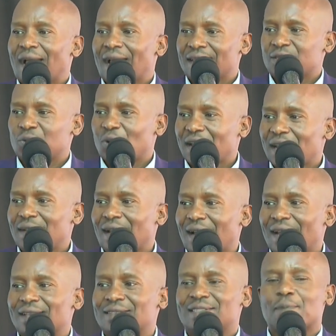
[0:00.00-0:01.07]
as well
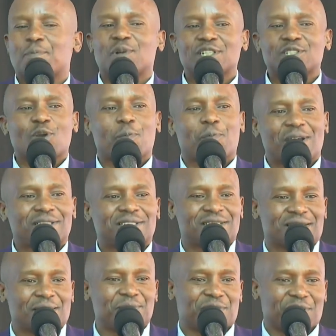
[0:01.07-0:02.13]
as the political
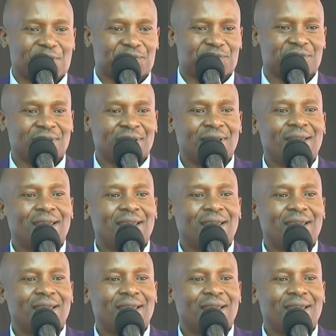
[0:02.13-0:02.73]
parties themselves,